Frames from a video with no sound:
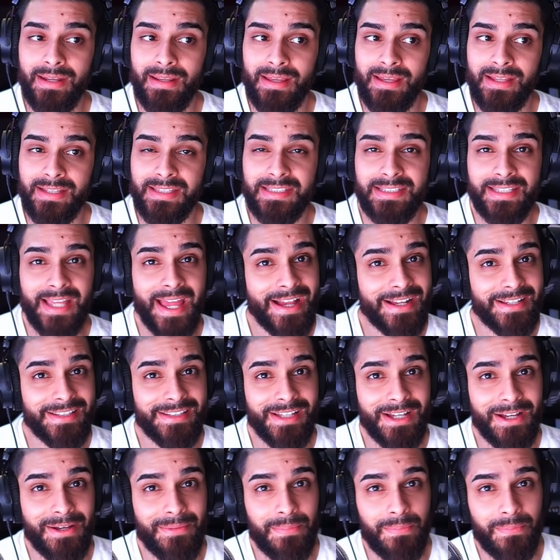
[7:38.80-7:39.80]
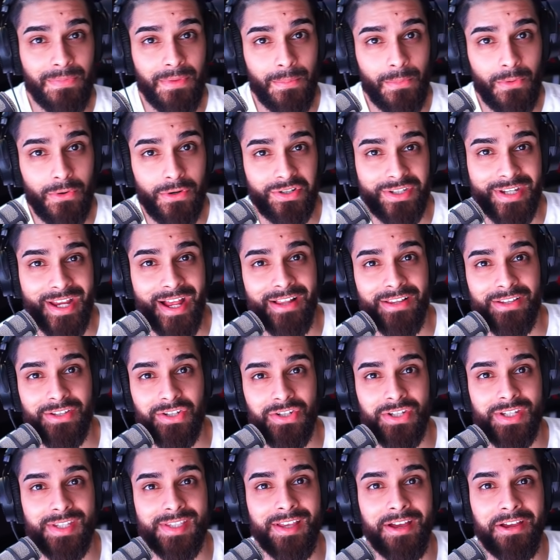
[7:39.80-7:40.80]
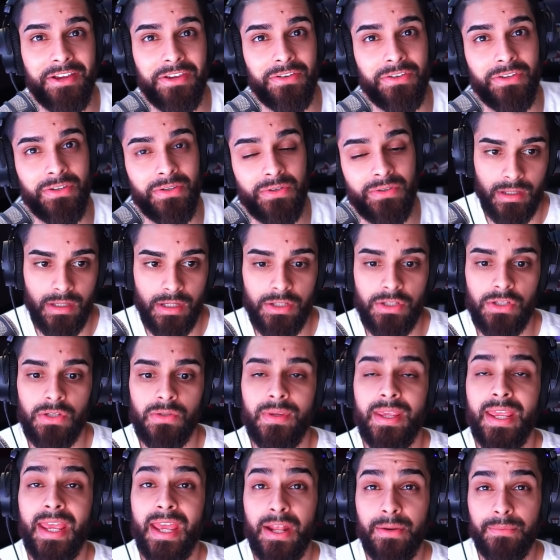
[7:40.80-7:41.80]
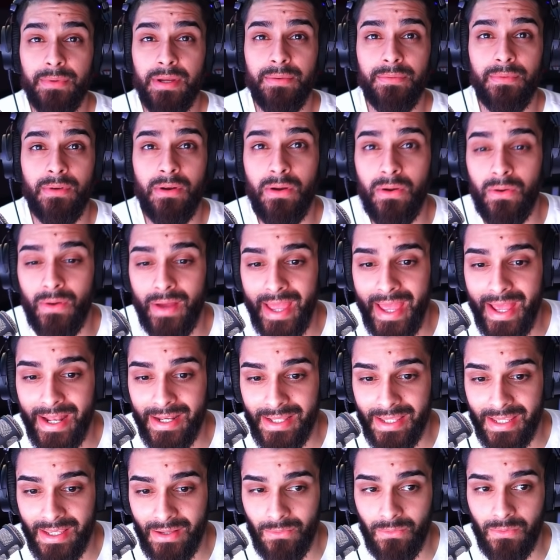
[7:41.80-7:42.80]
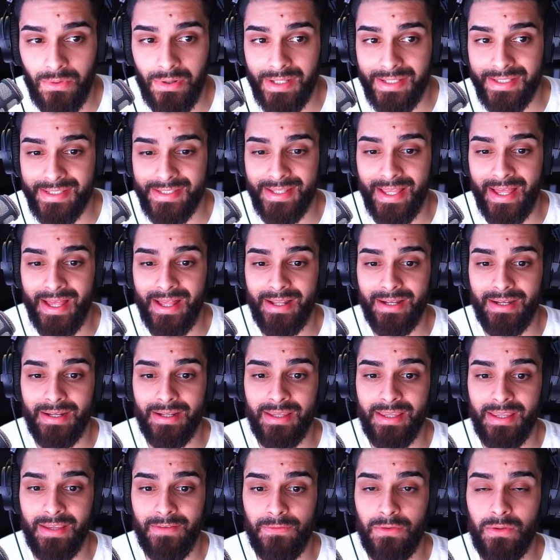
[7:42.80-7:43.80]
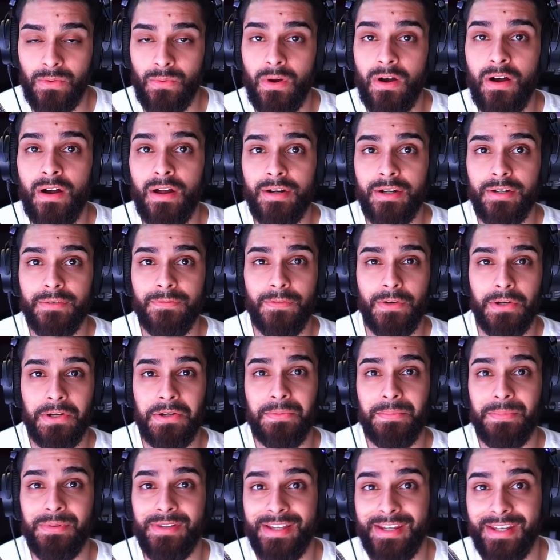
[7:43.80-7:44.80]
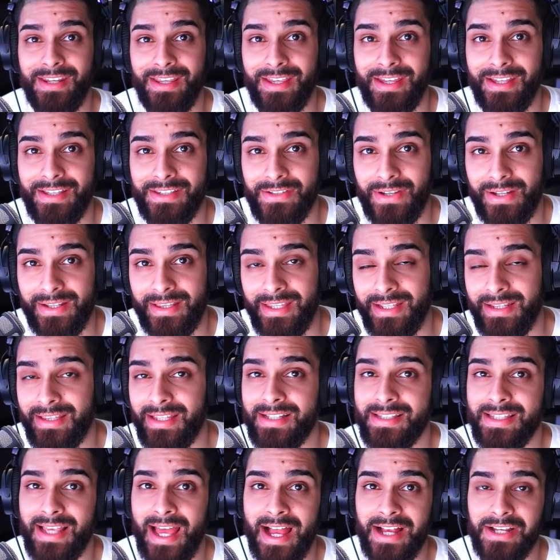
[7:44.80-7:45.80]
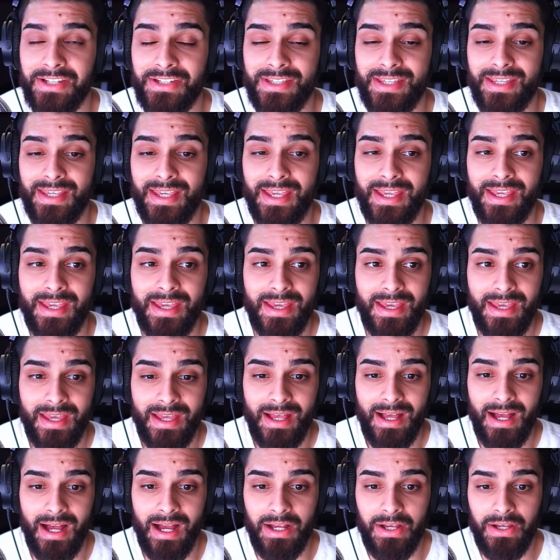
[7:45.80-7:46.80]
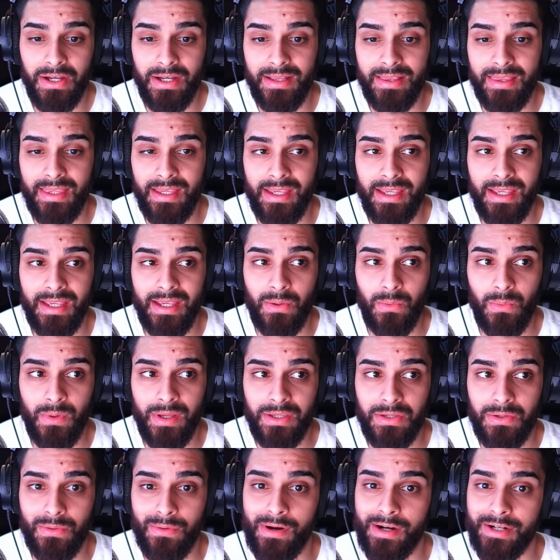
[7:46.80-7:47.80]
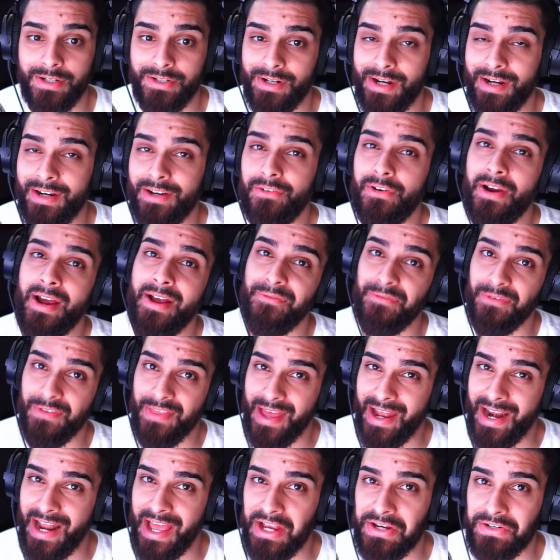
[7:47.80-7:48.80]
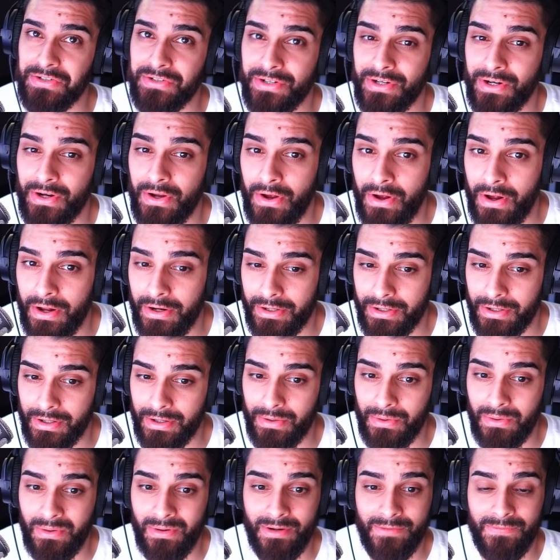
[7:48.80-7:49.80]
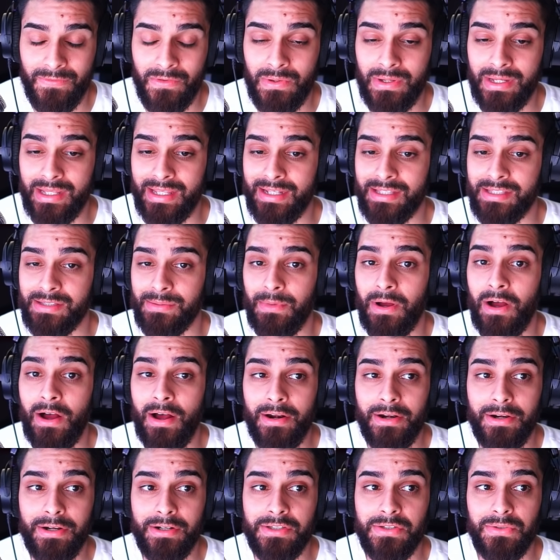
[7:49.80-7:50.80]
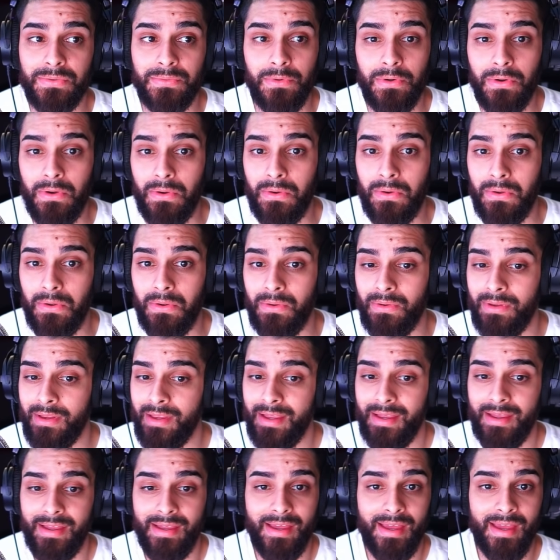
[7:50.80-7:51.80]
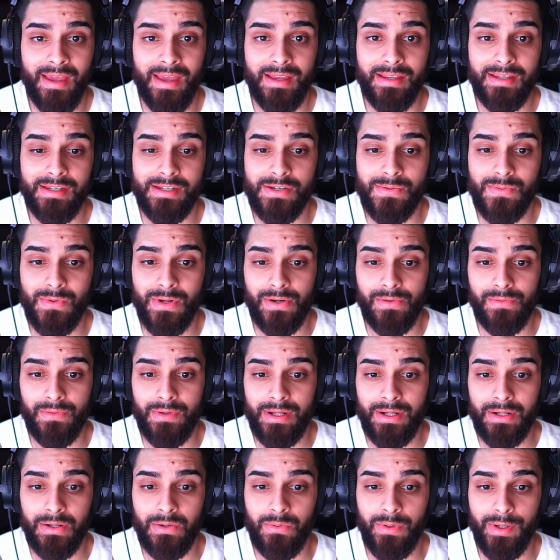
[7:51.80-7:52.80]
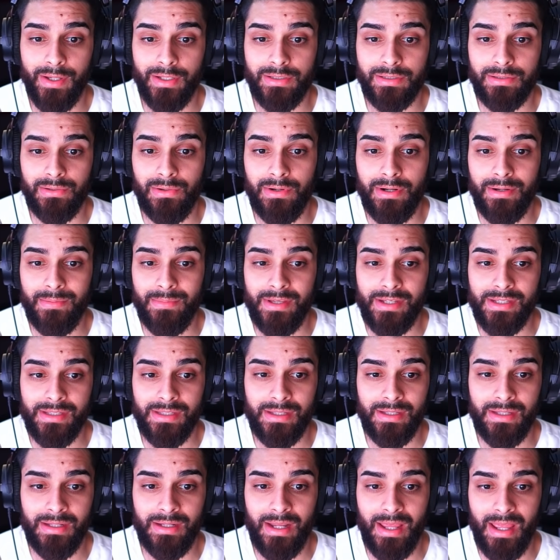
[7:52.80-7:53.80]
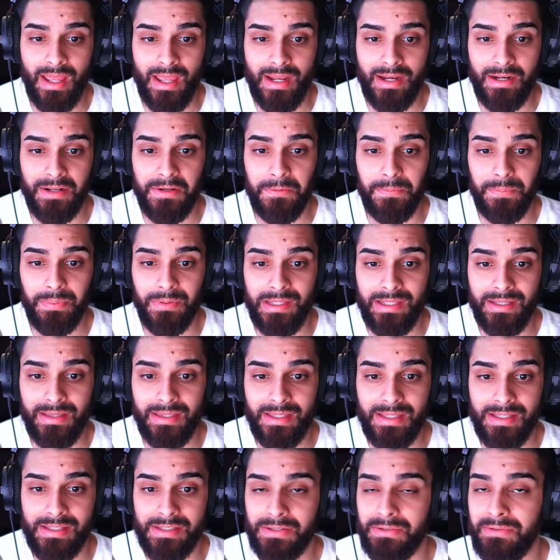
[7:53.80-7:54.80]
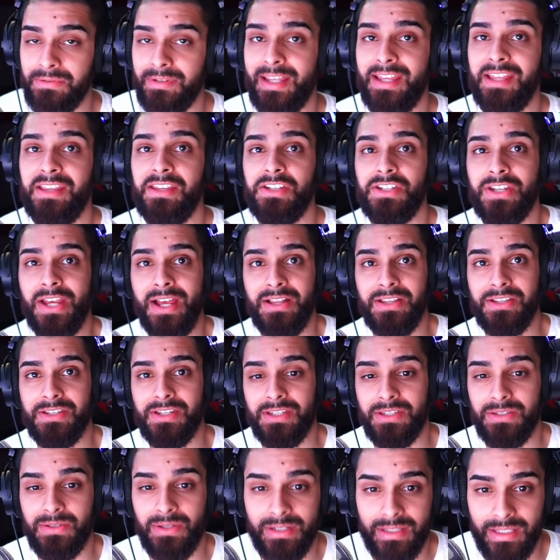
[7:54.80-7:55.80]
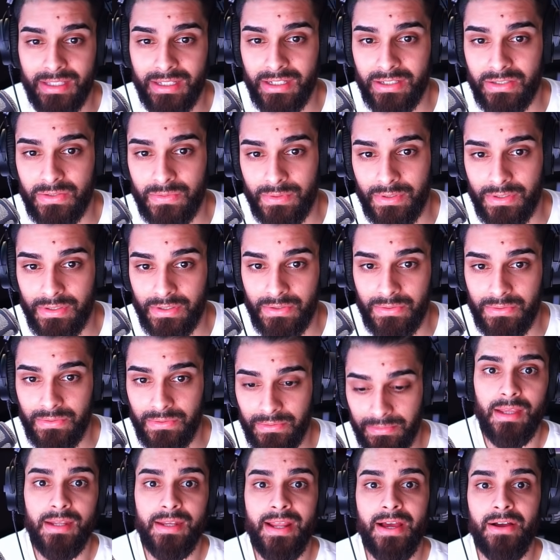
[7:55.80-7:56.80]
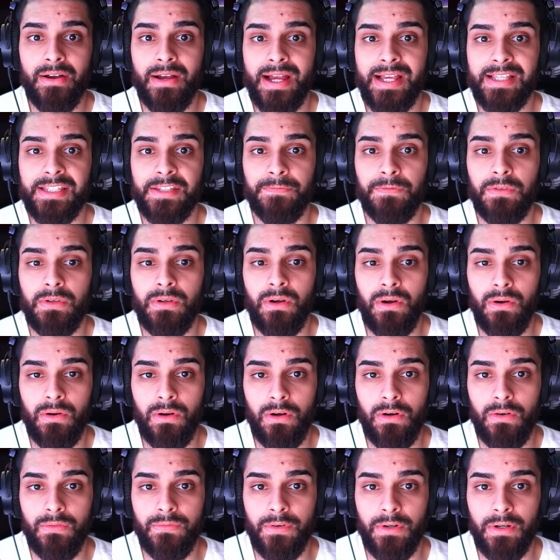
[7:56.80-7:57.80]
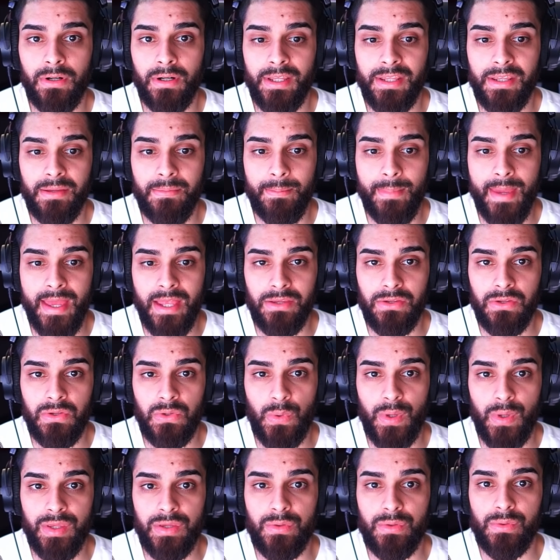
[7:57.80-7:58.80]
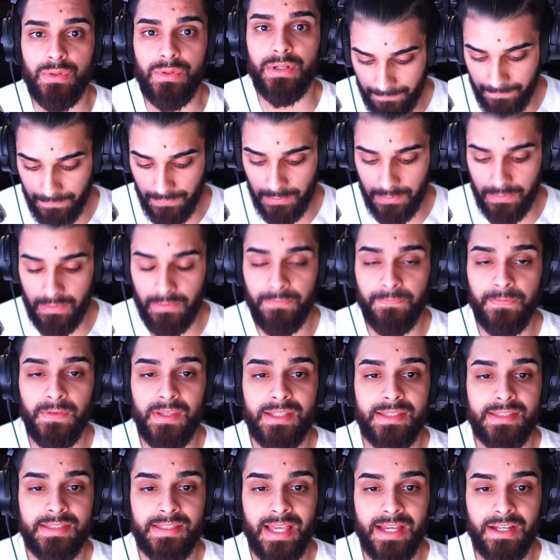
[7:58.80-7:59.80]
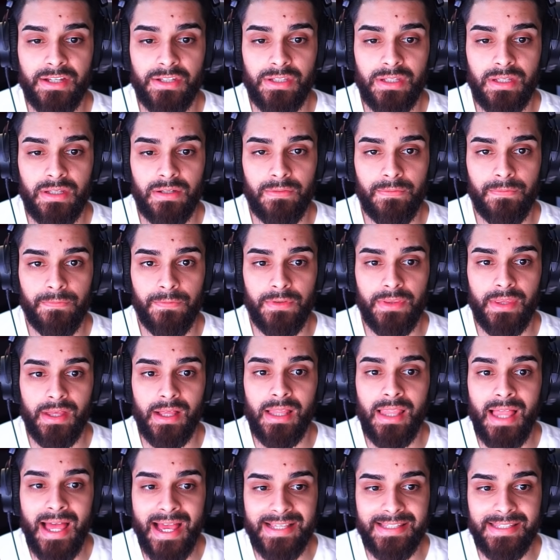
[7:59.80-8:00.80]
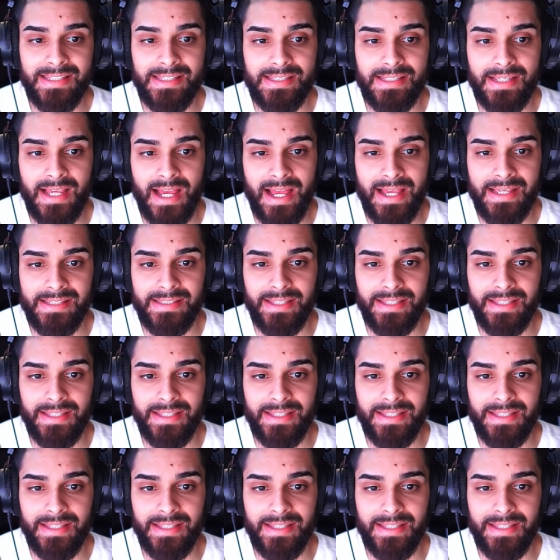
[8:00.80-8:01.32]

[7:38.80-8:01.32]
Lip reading: it stacks up the more challenges that you do, because you can re-roll and get ones that give you honor for completing it. So I think that's actually a good thing when you are trying to grind for that extra honor, or if you need some honor to roll and you just want to run a quick story mission and complete these little daily challenges. So I think it's really cool. Now, guys, if you go over in the menu and you look through the feat section for the classes, guys,